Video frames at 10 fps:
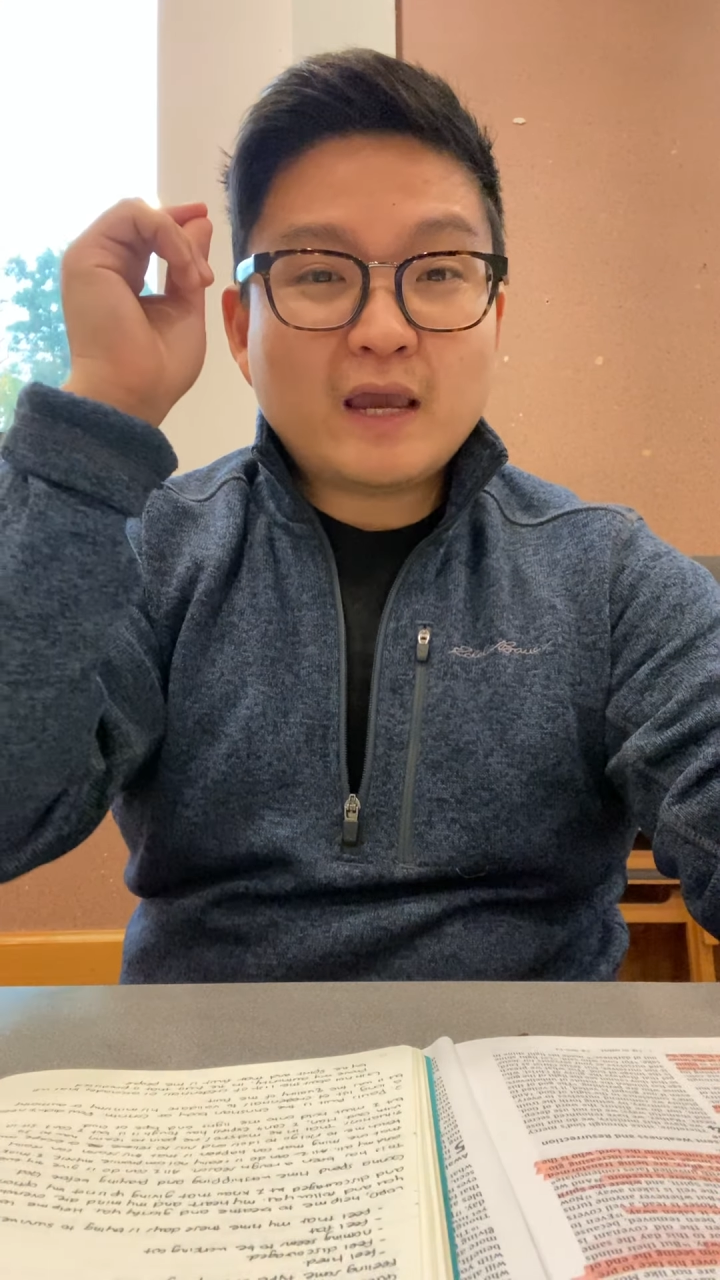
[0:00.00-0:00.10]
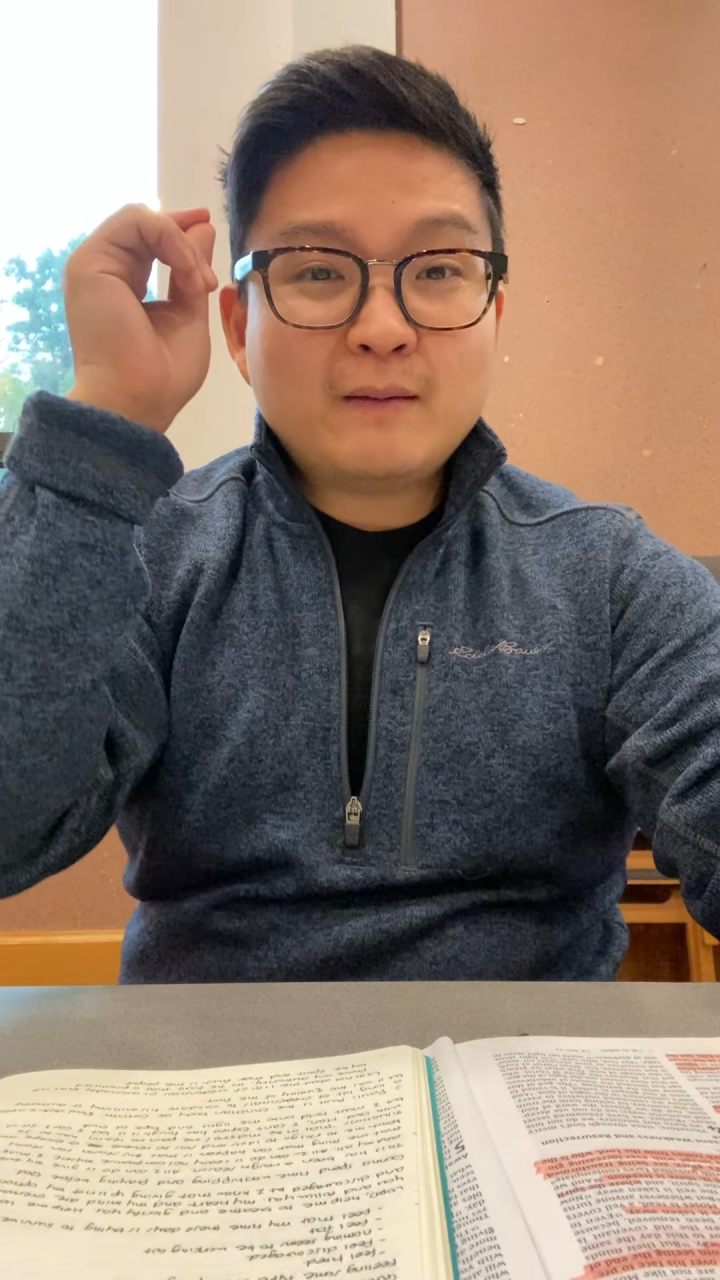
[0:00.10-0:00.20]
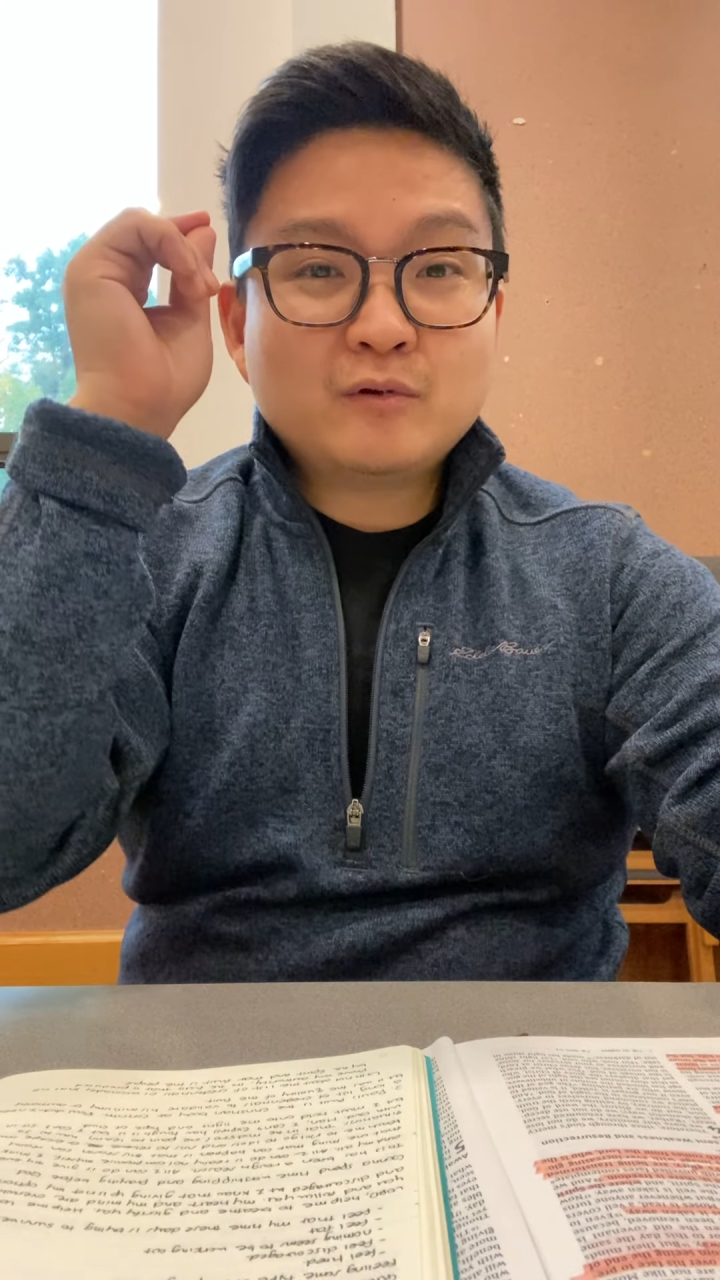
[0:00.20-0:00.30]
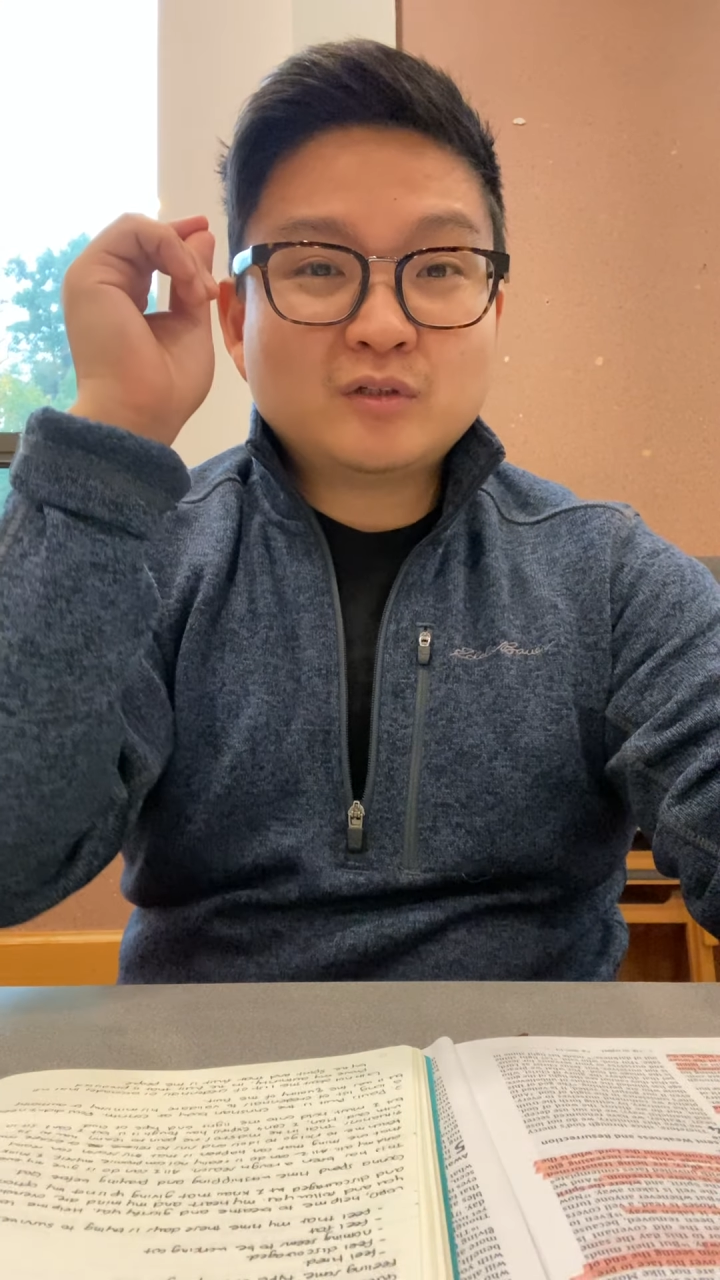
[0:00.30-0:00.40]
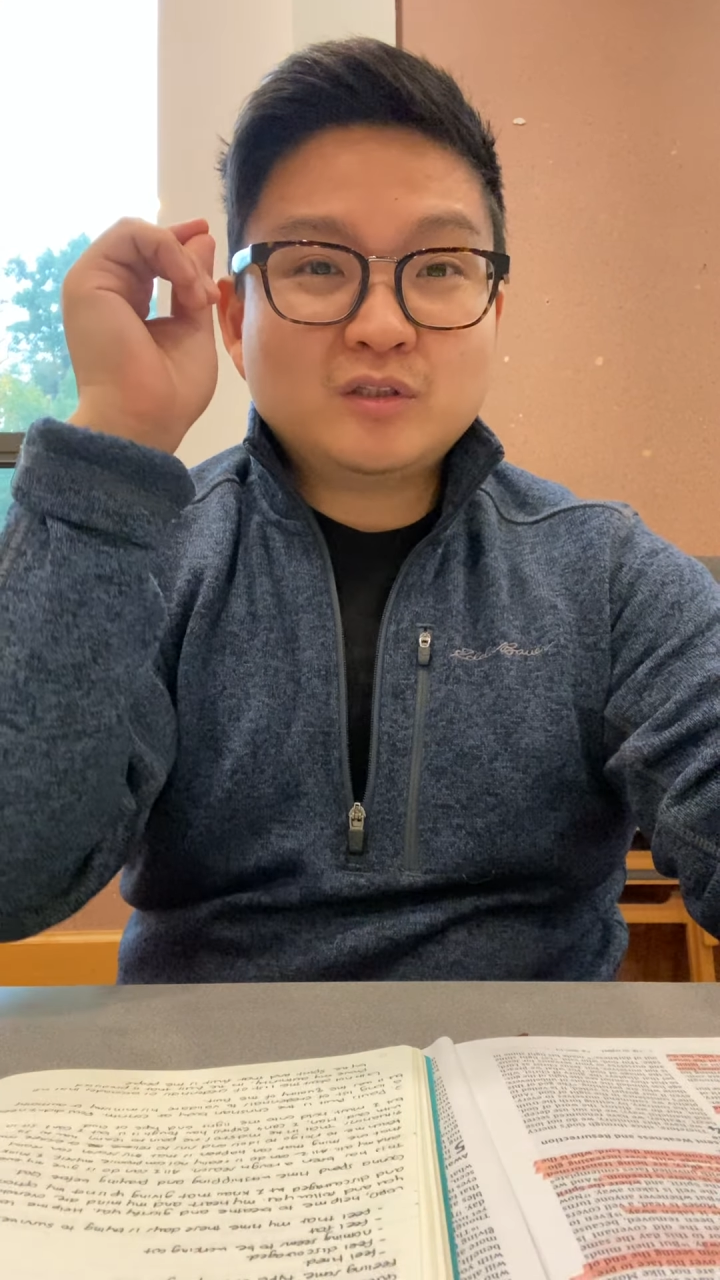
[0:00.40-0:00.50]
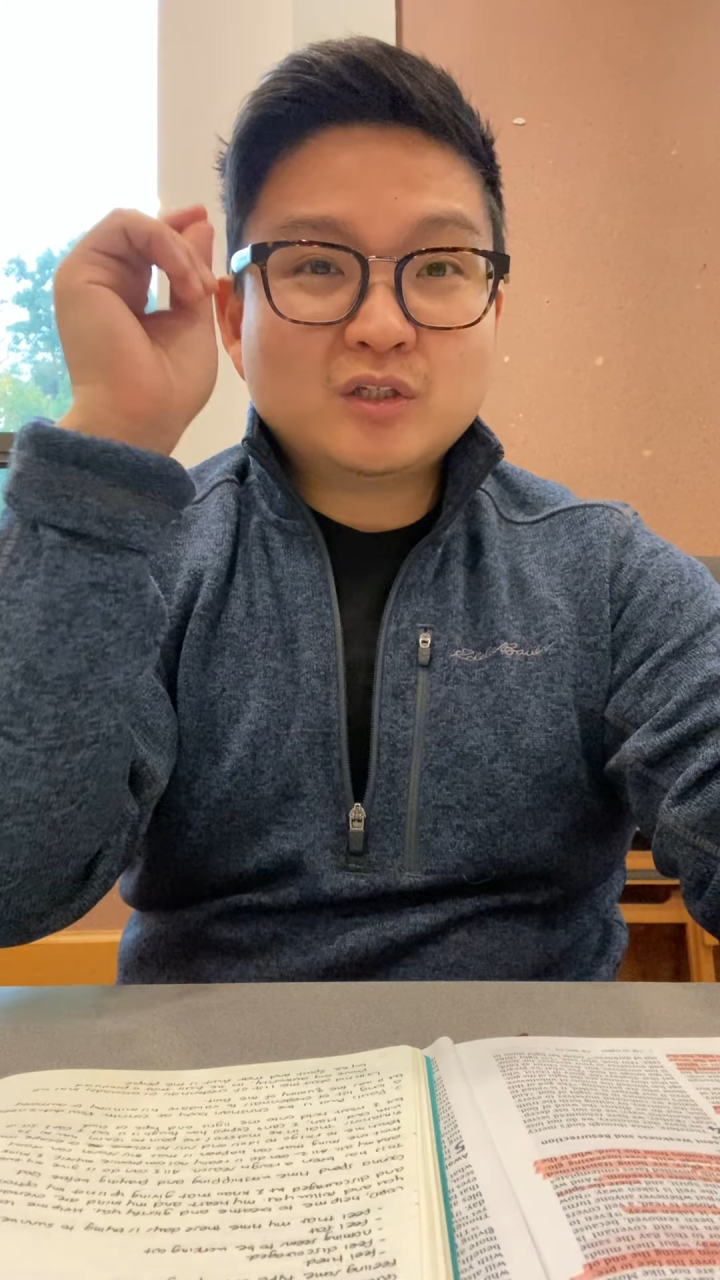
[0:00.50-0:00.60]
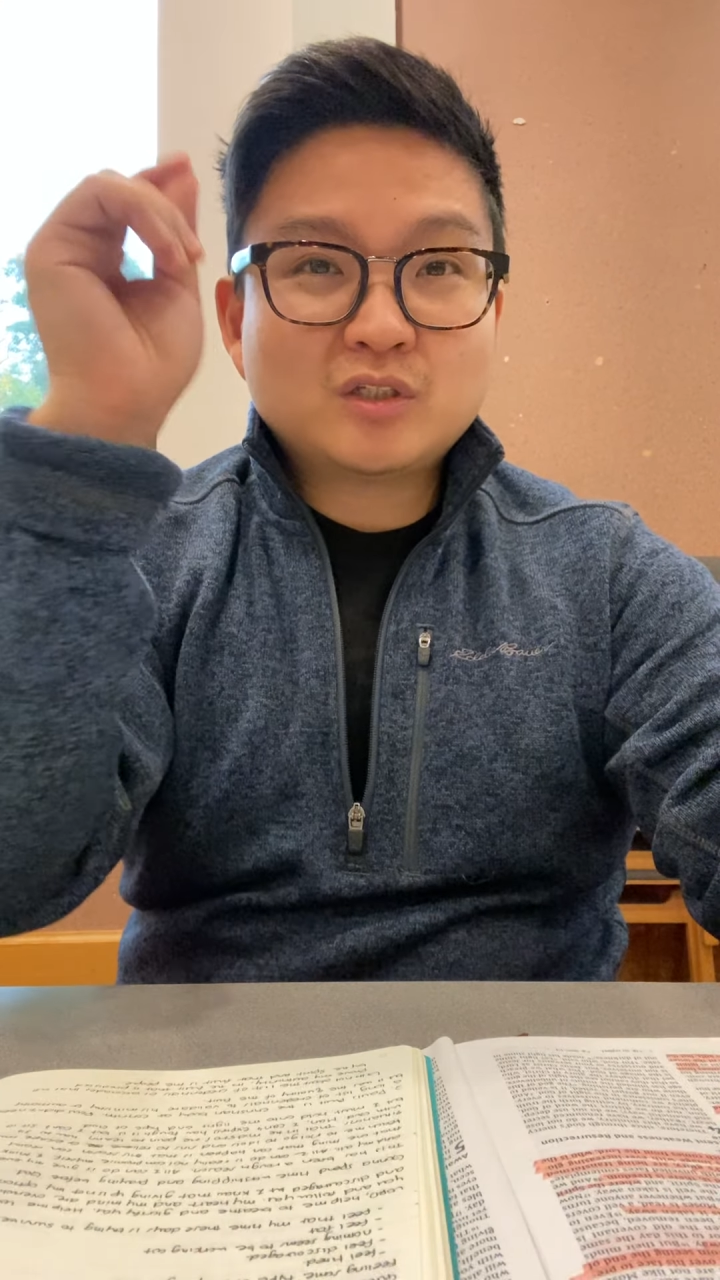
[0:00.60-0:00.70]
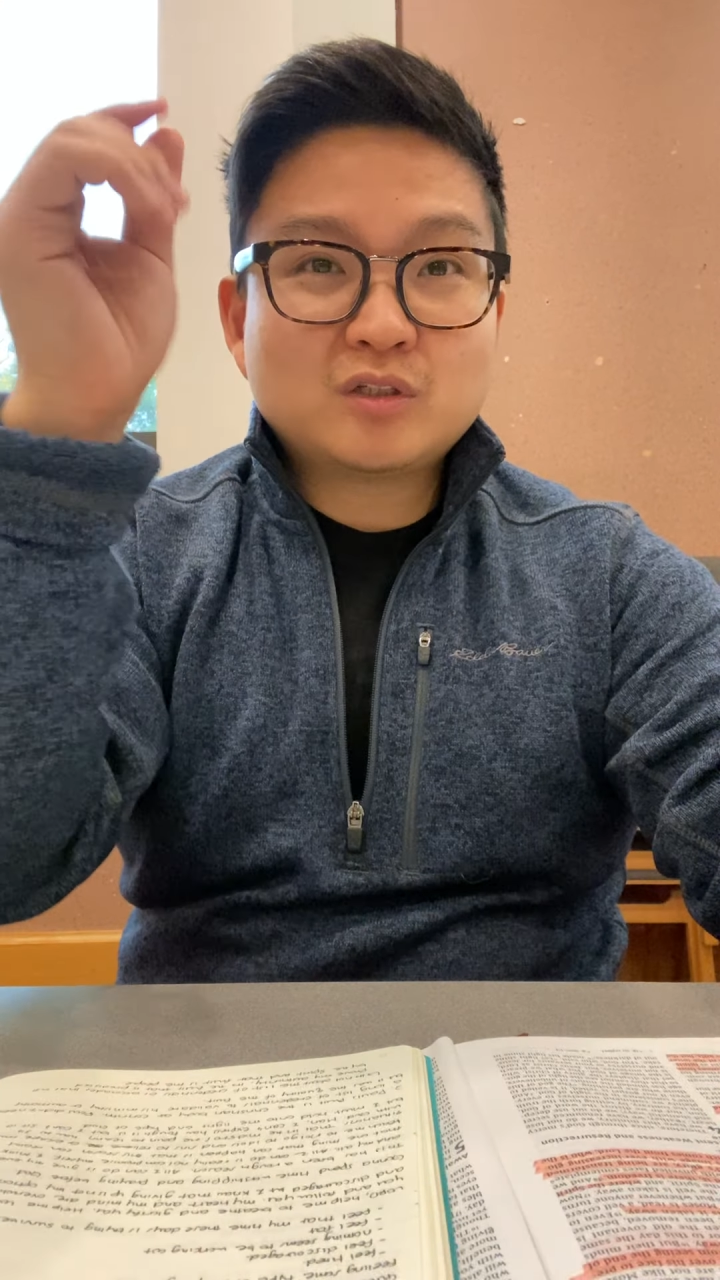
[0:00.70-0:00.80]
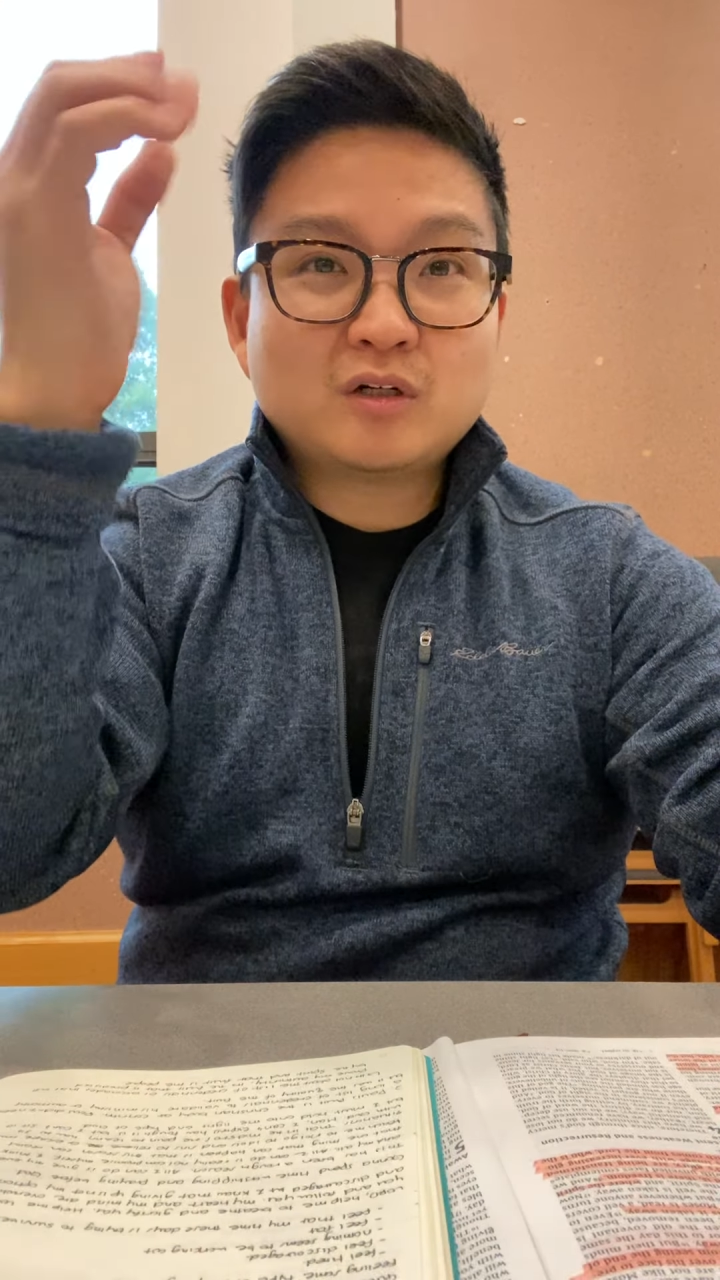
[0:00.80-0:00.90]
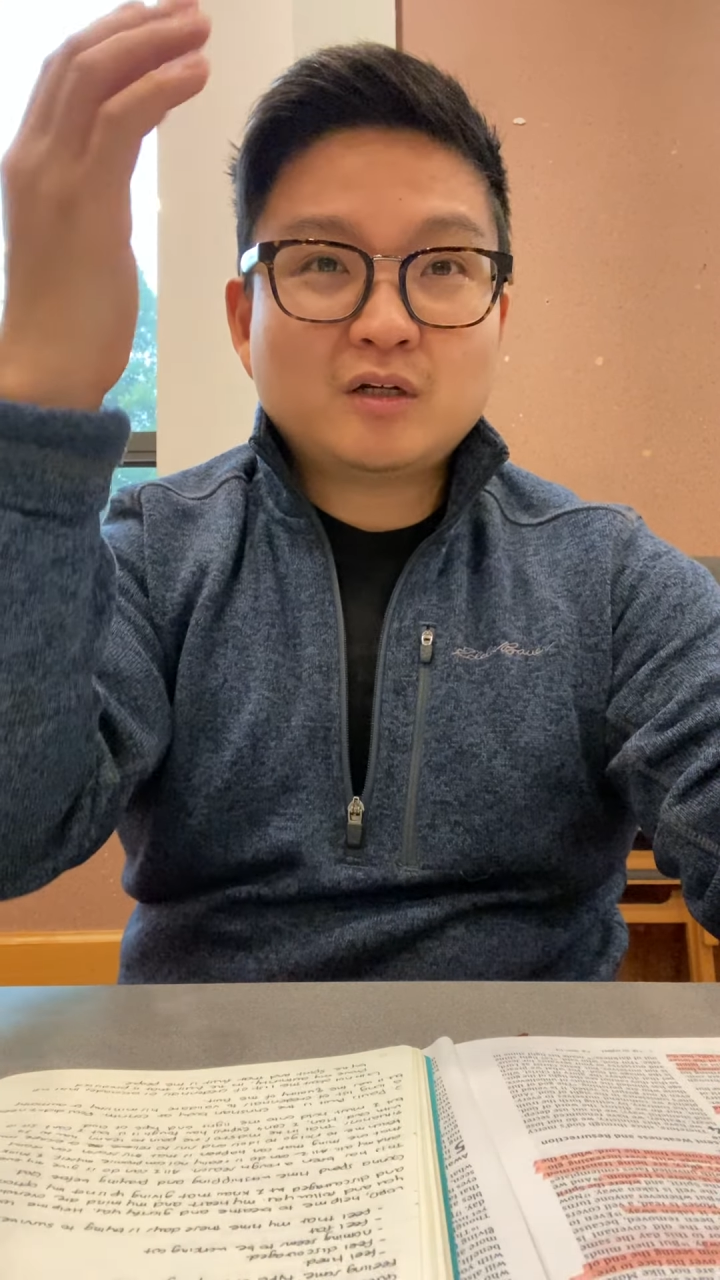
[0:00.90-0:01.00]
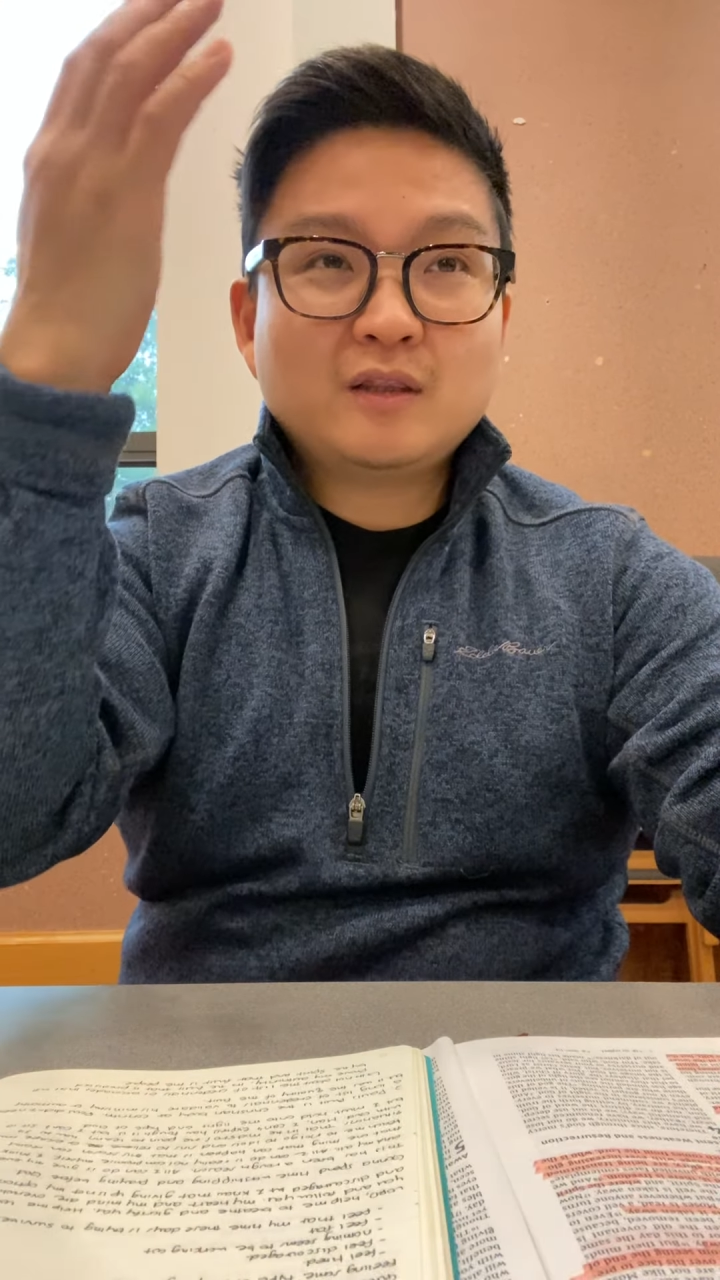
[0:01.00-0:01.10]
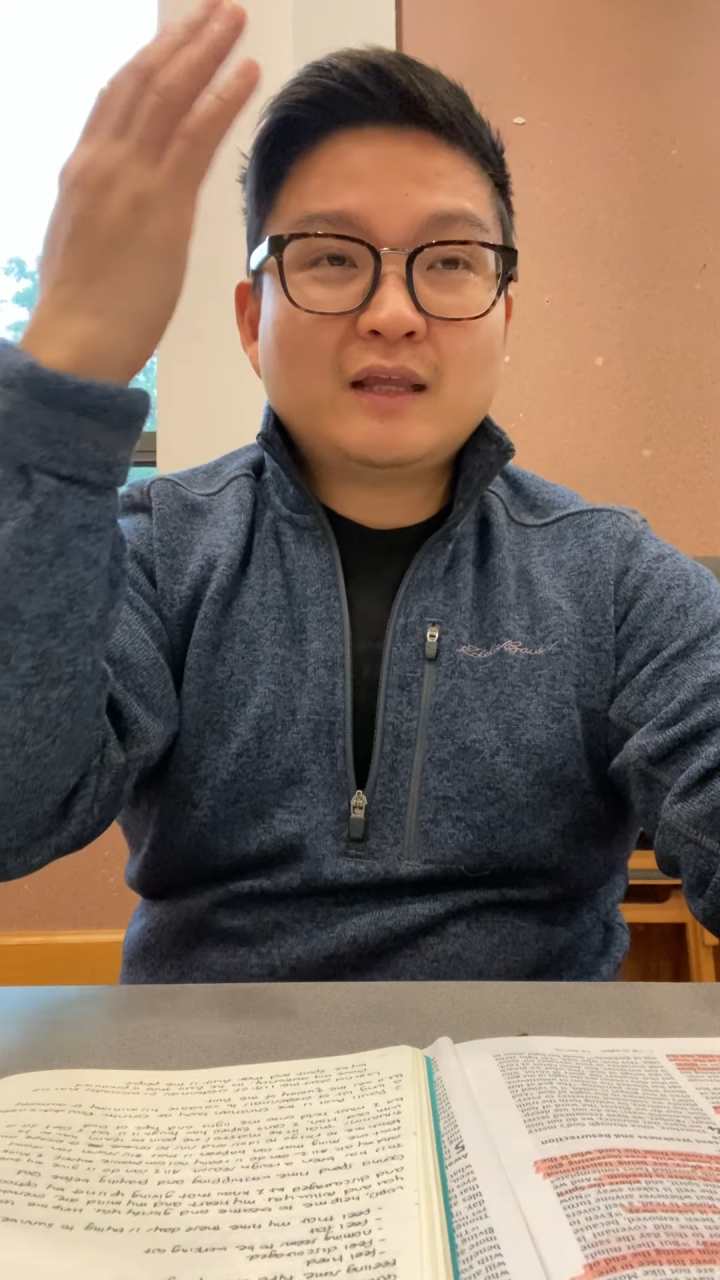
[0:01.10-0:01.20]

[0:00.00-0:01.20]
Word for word: able to discern